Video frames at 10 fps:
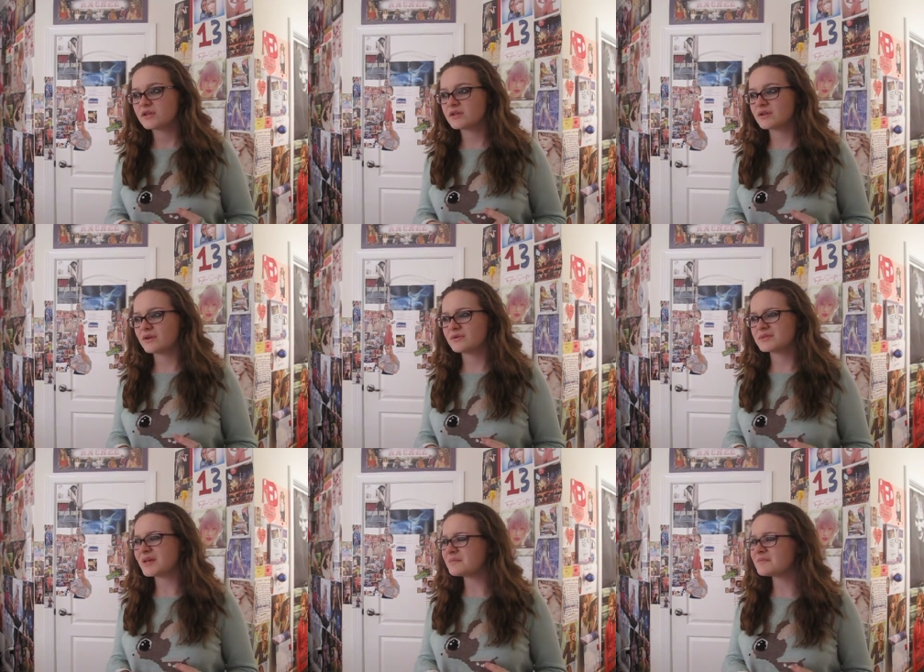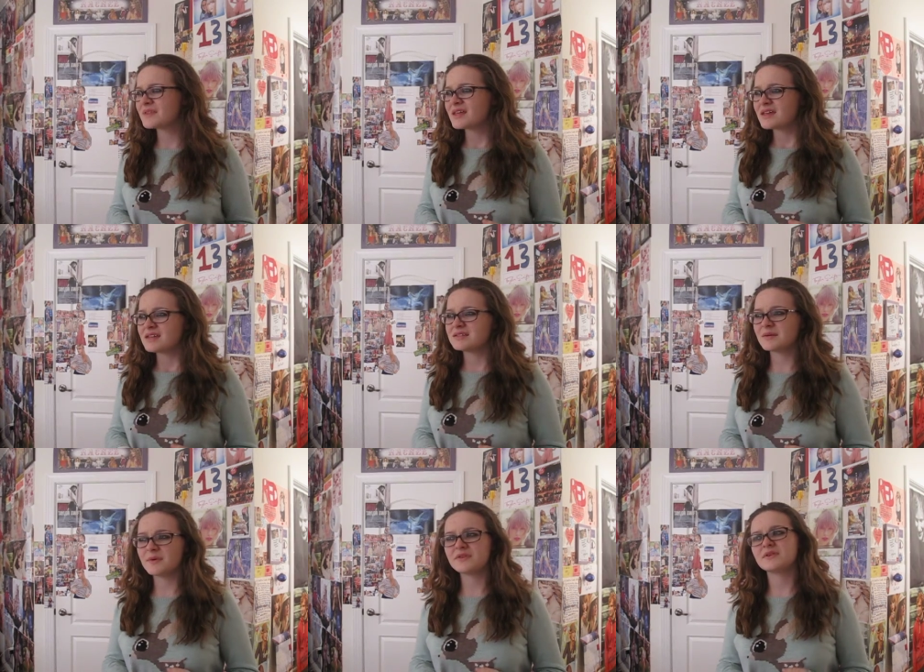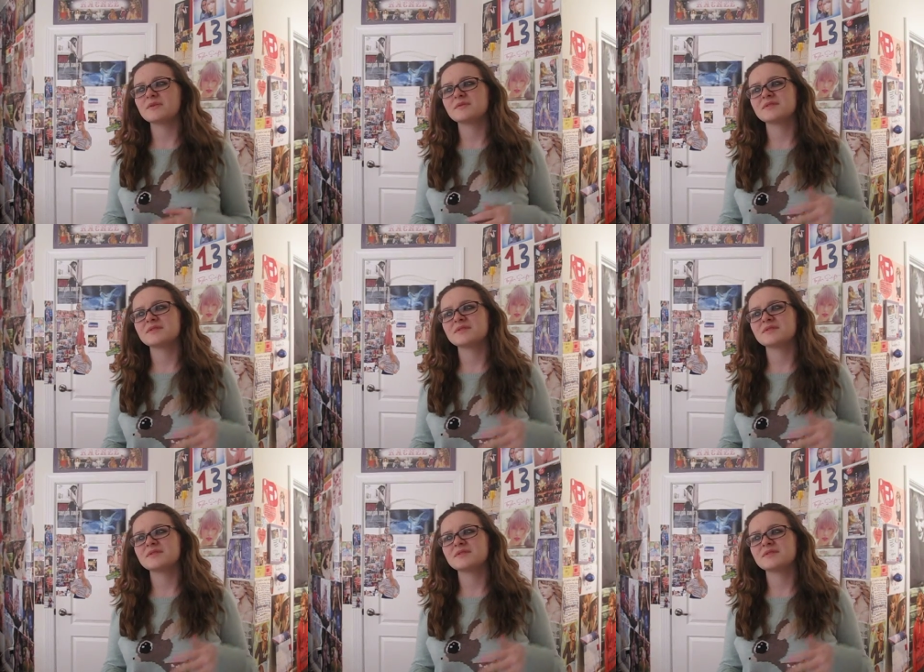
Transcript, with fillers: You know, some some other